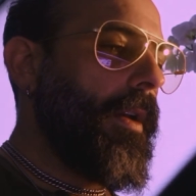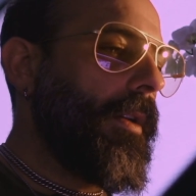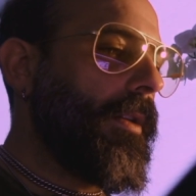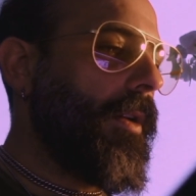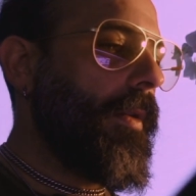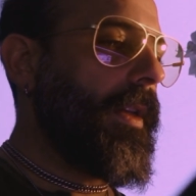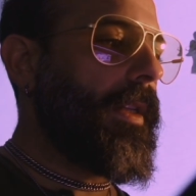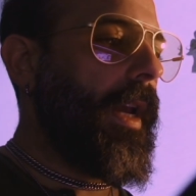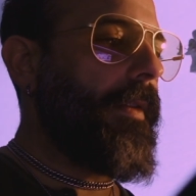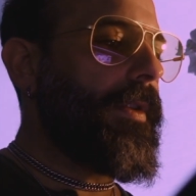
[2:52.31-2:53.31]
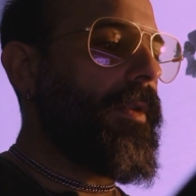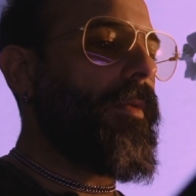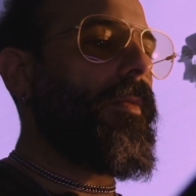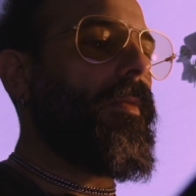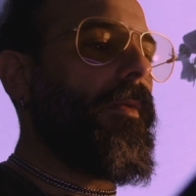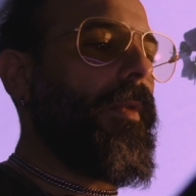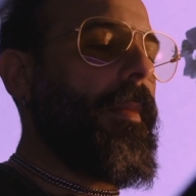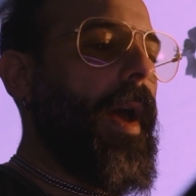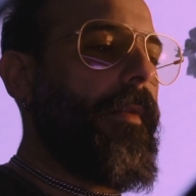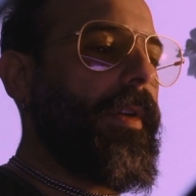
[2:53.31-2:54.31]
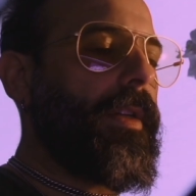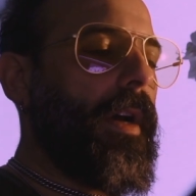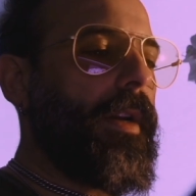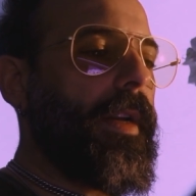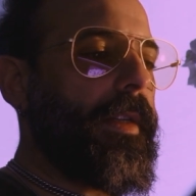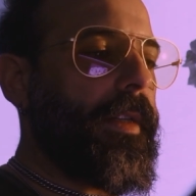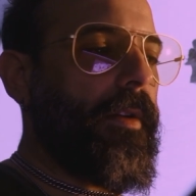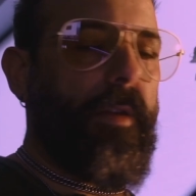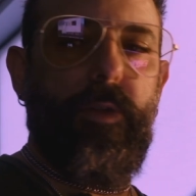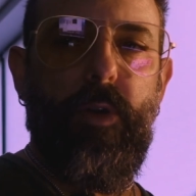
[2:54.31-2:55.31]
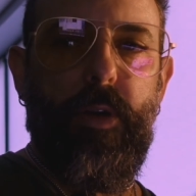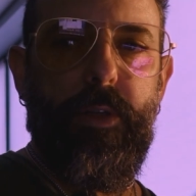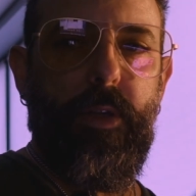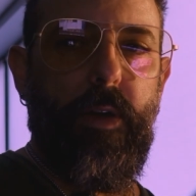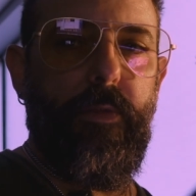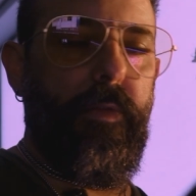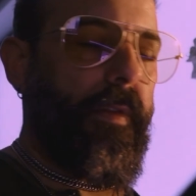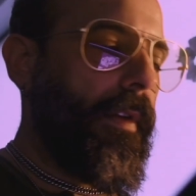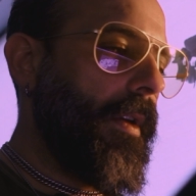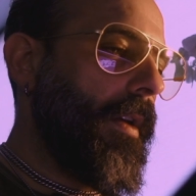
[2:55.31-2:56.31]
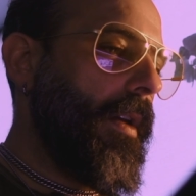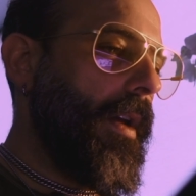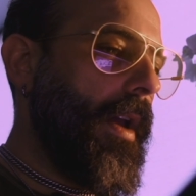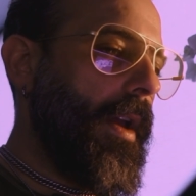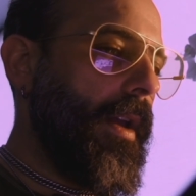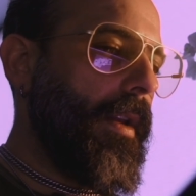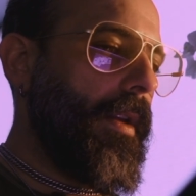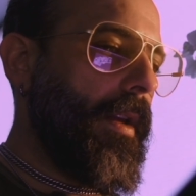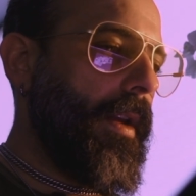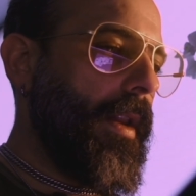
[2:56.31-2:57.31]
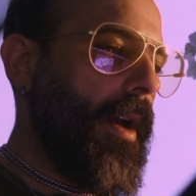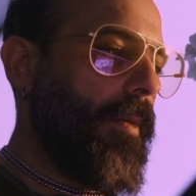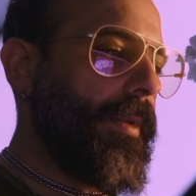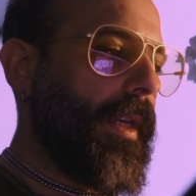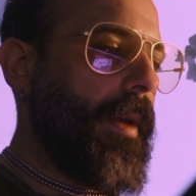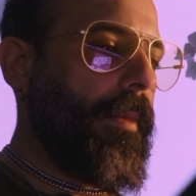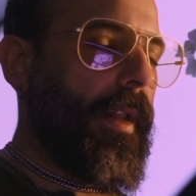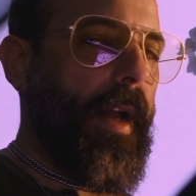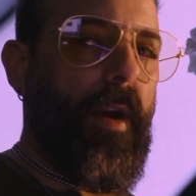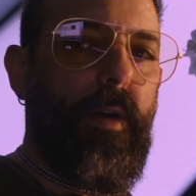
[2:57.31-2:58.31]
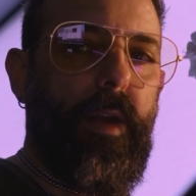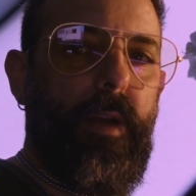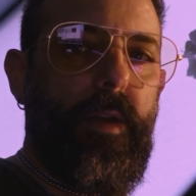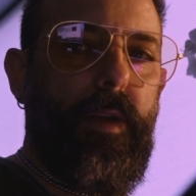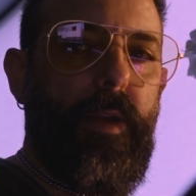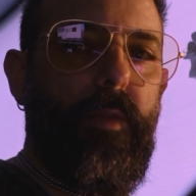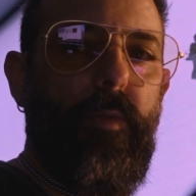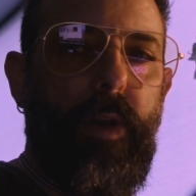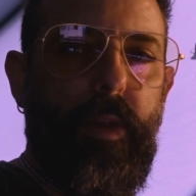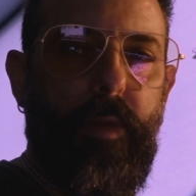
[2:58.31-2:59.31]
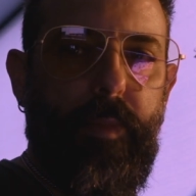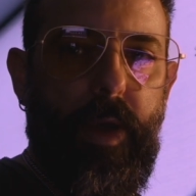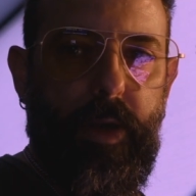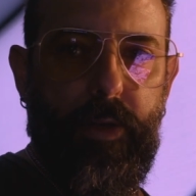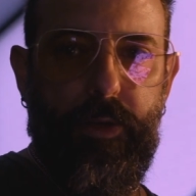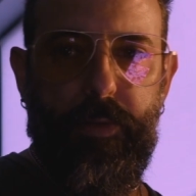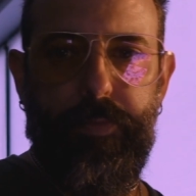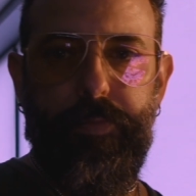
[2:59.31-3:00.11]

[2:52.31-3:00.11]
So it saves you from having to unnecessarily draw stuff, and it helps keep clarity in the read of the page.